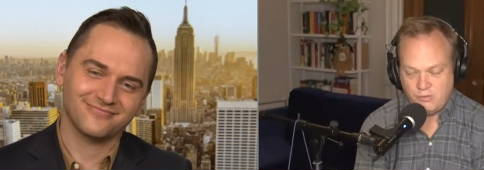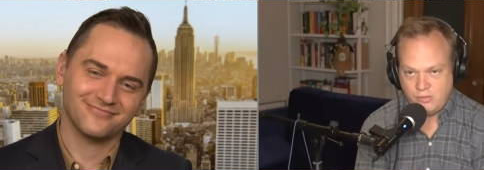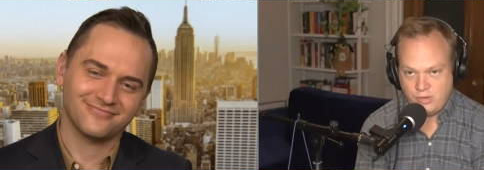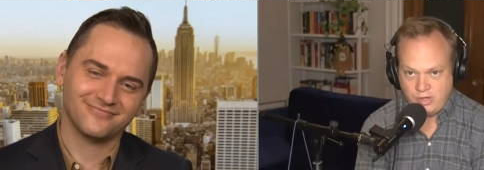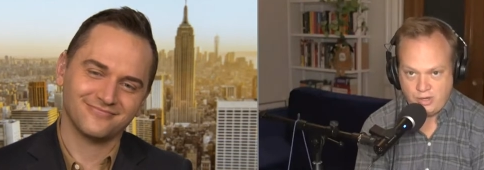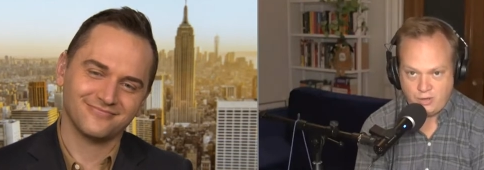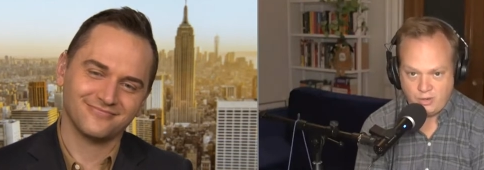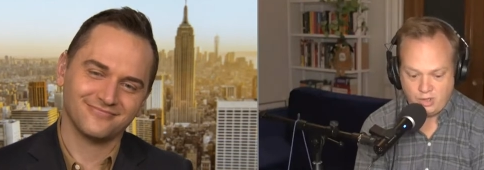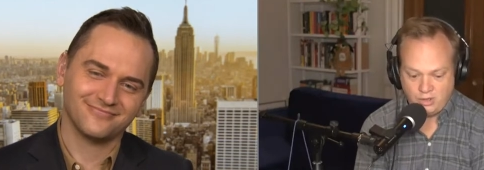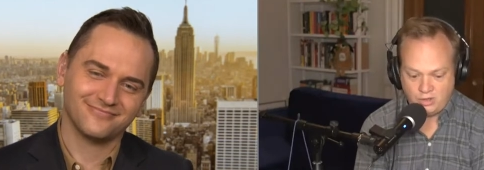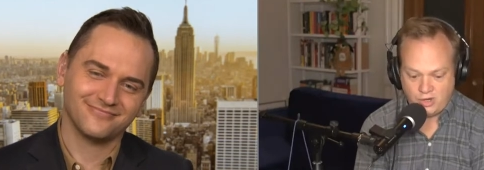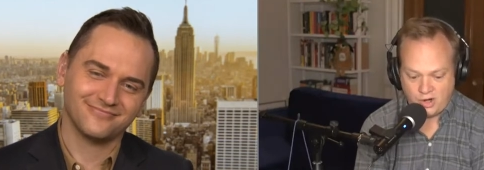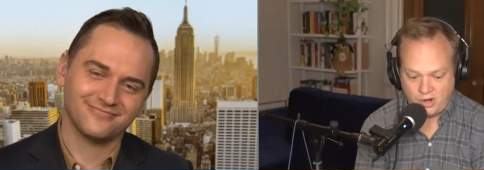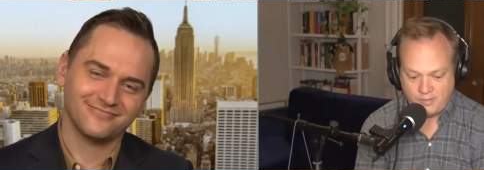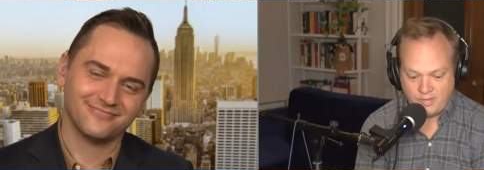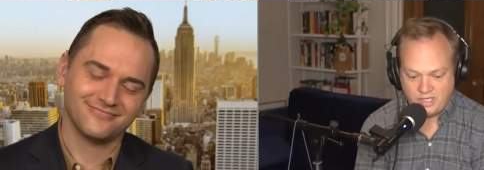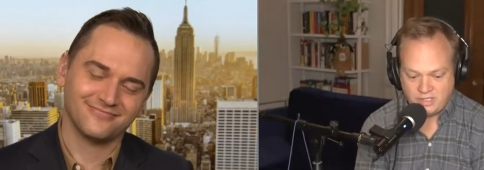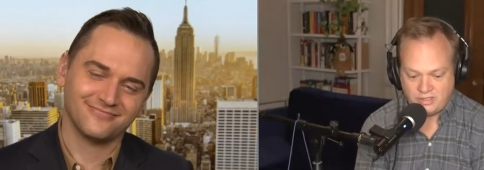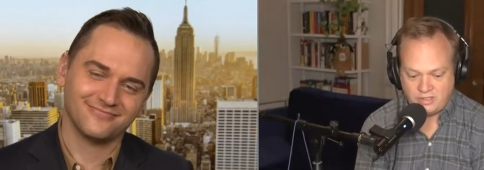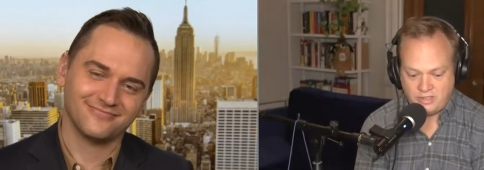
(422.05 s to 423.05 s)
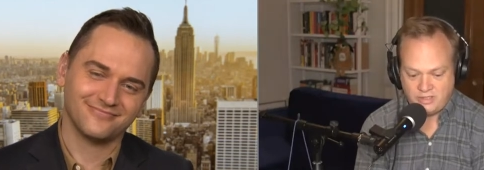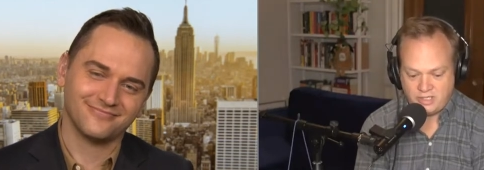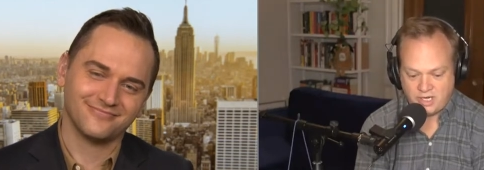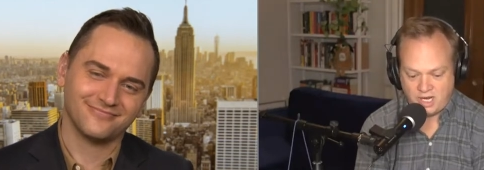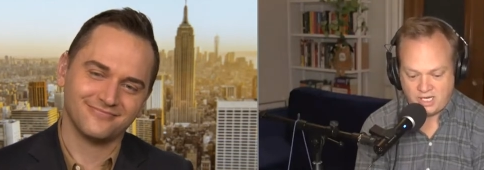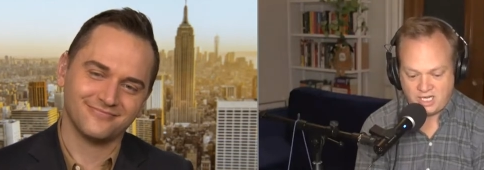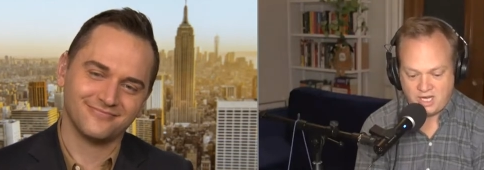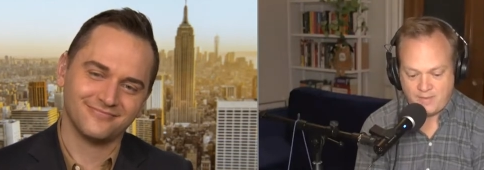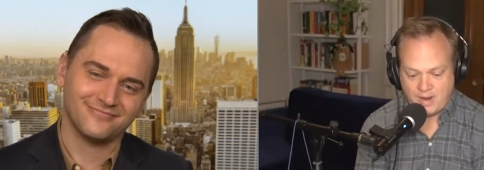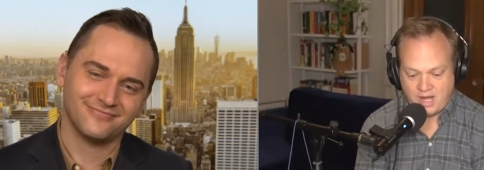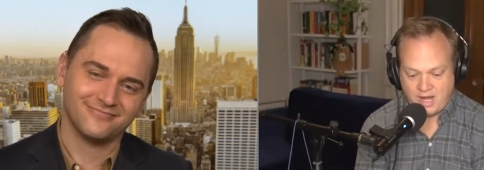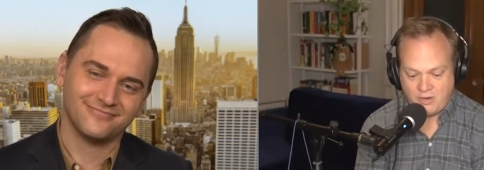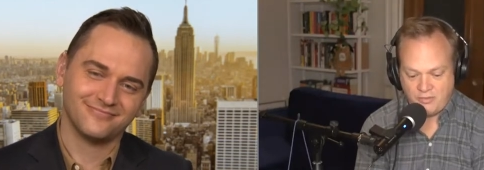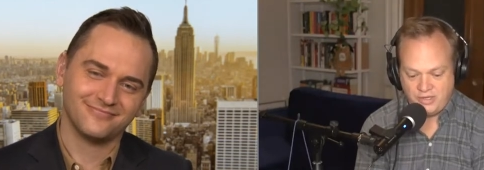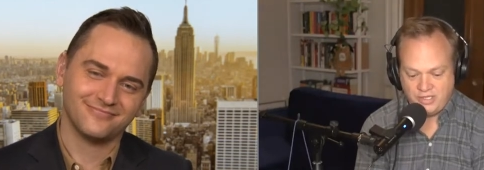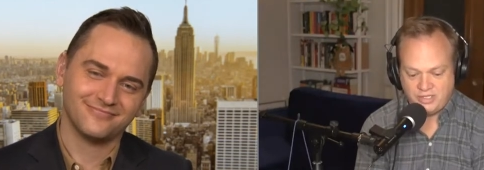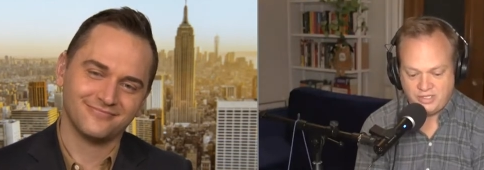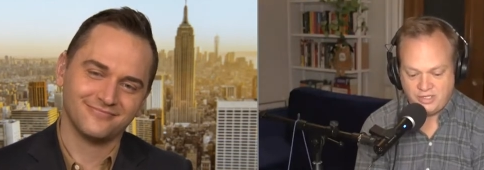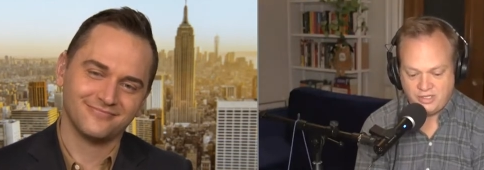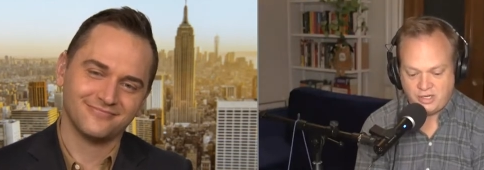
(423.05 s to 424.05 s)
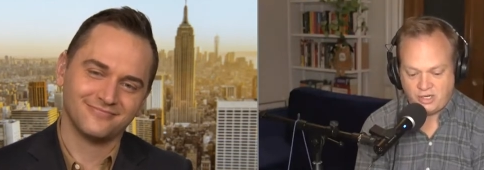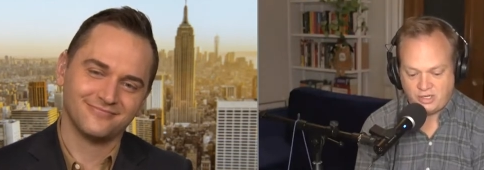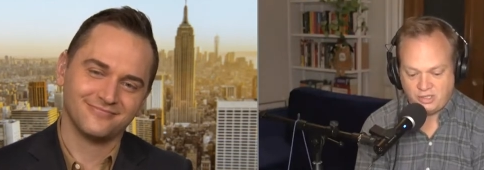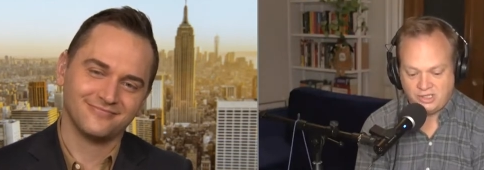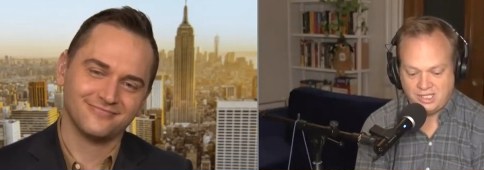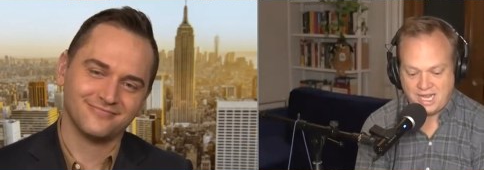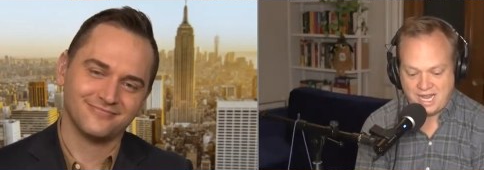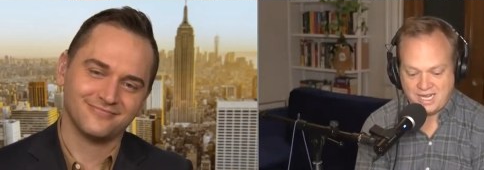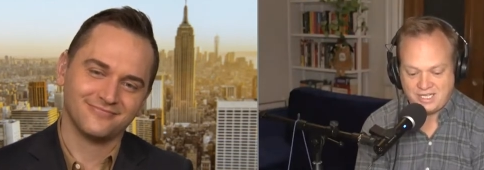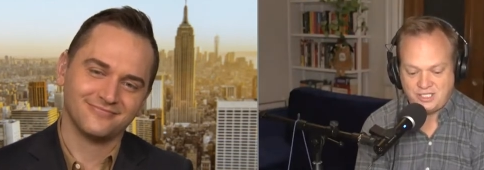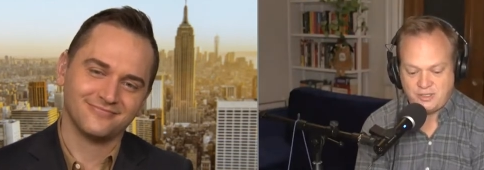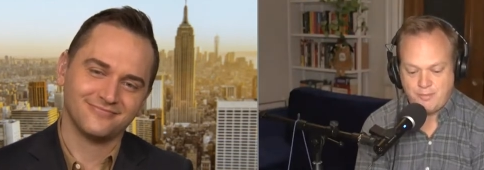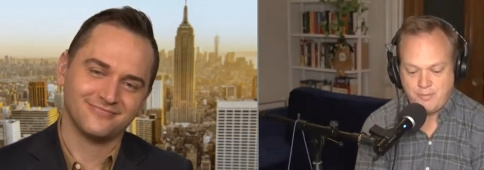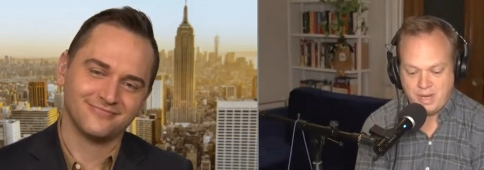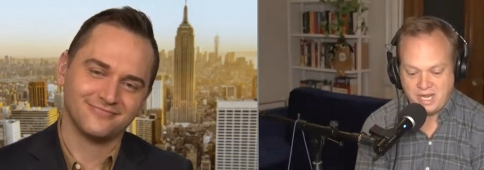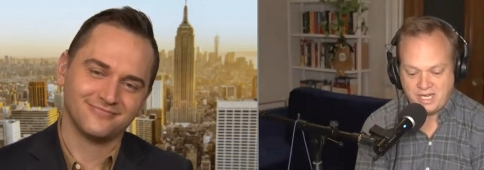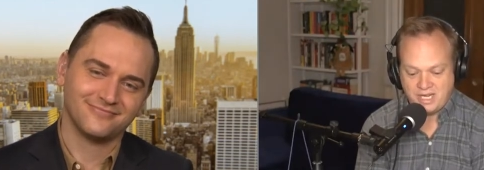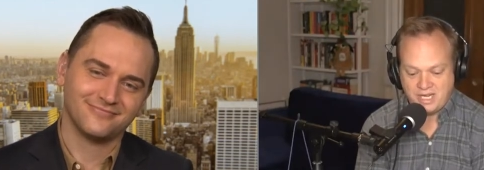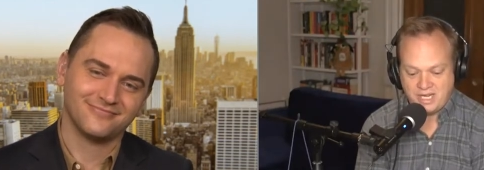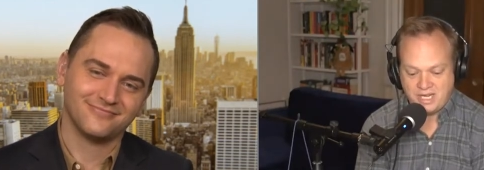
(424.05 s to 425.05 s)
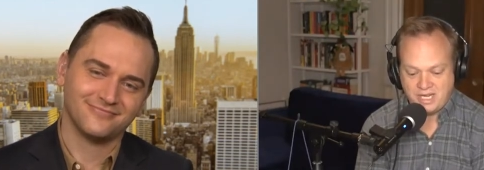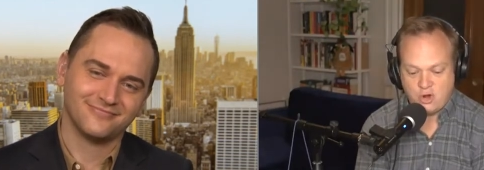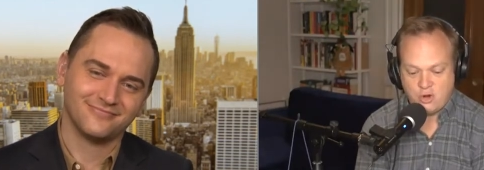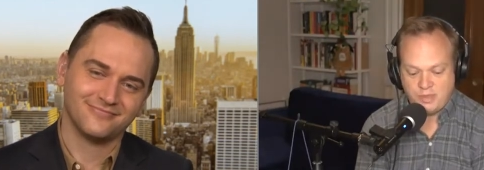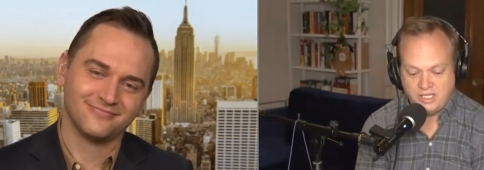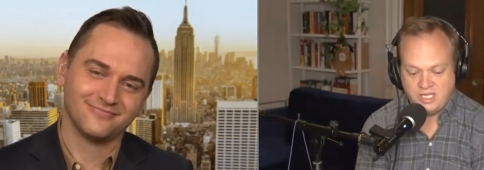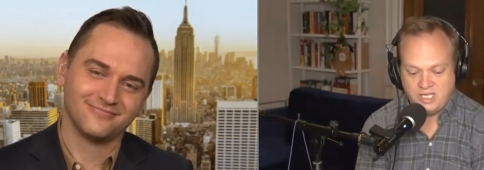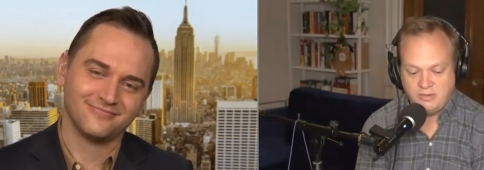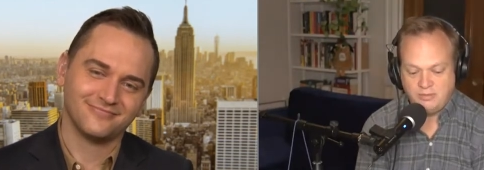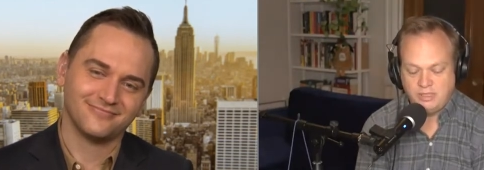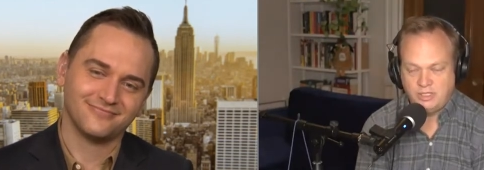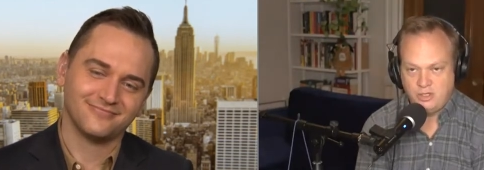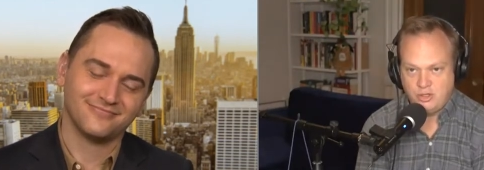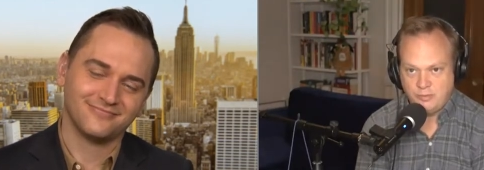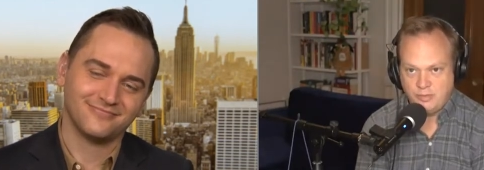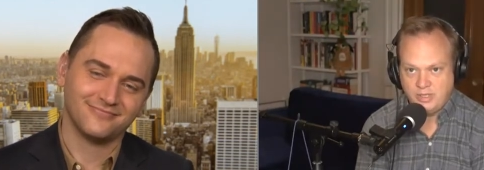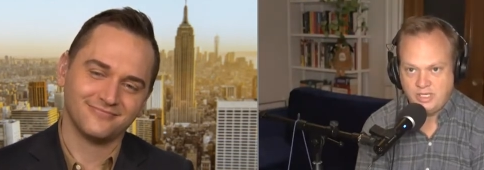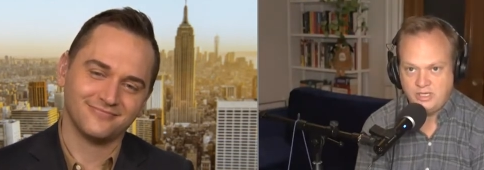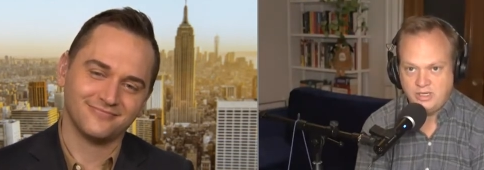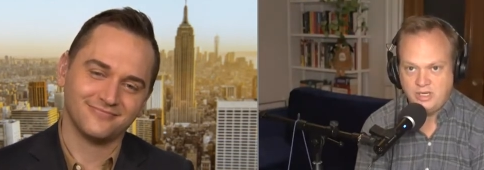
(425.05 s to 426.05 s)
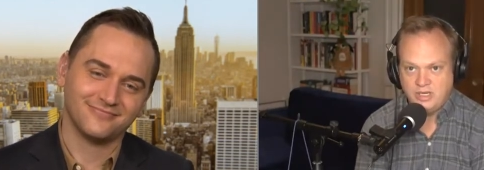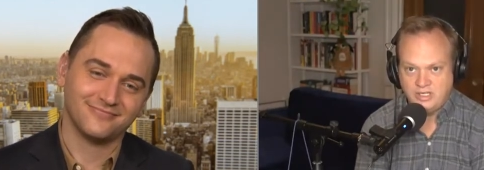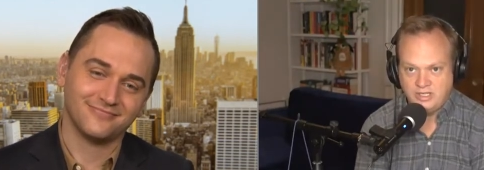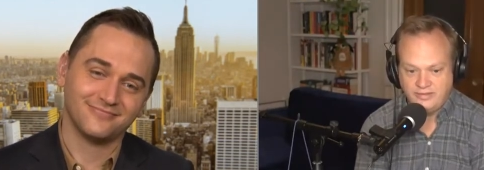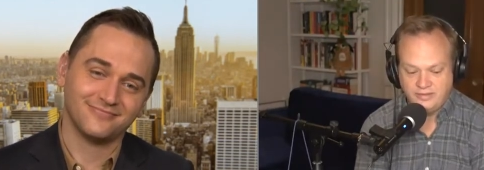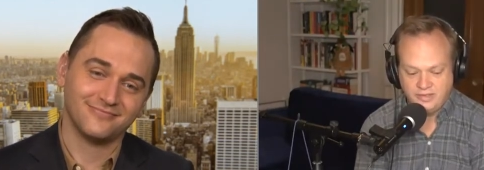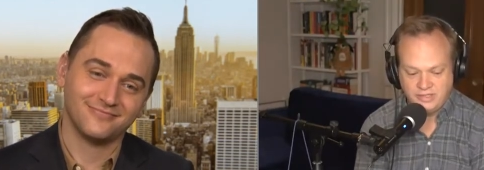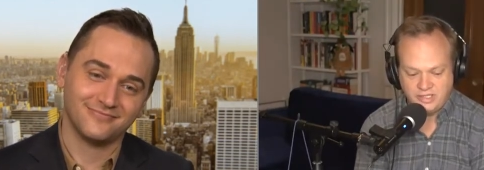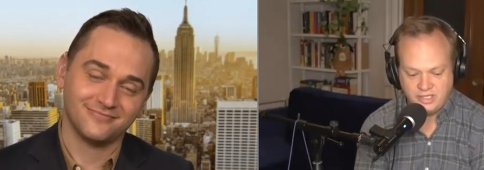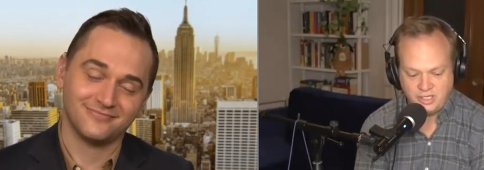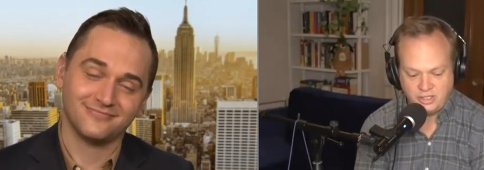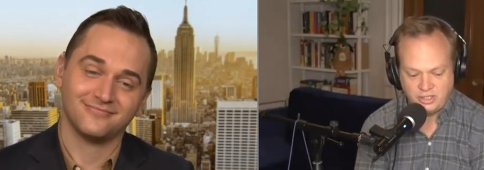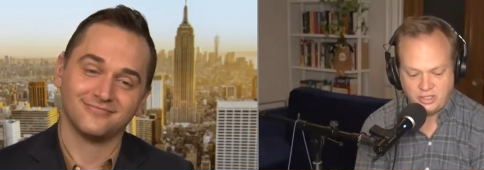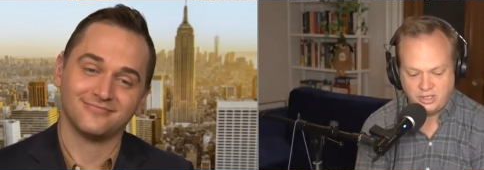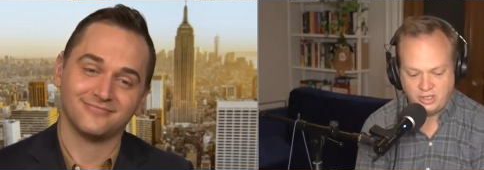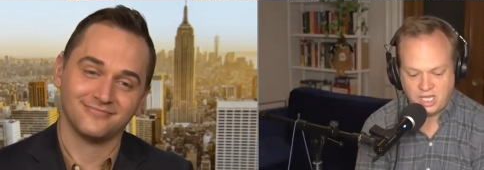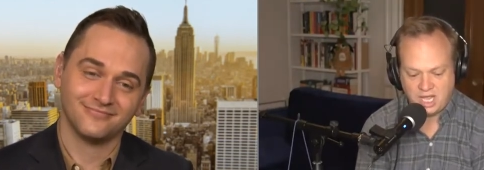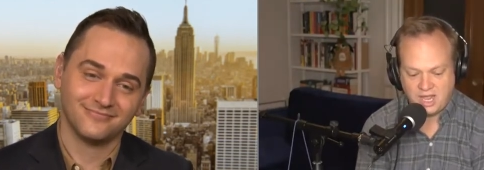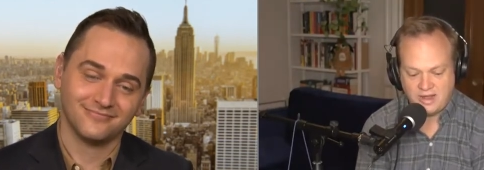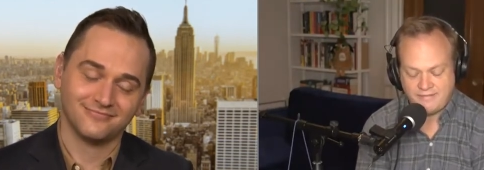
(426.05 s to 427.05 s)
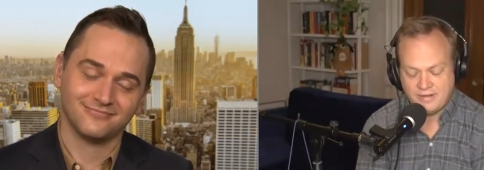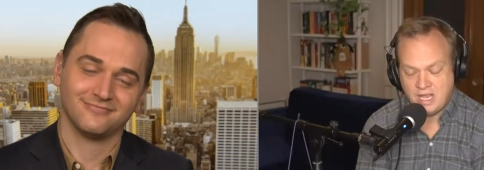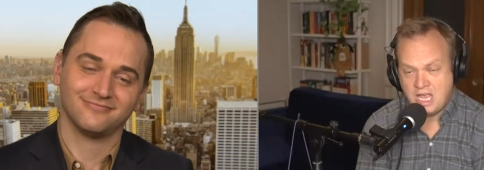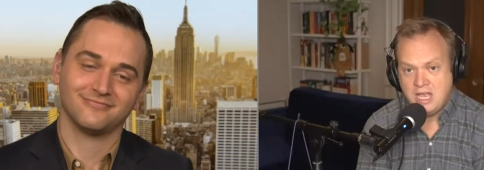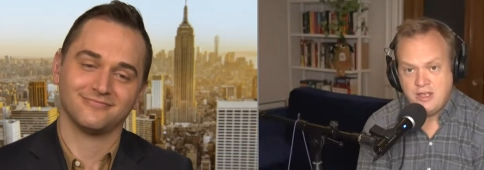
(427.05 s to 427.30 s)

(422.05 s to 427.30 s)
Speaker 1: you know, alarmist, talking about how this is our last best hope at keeping human civilization alive.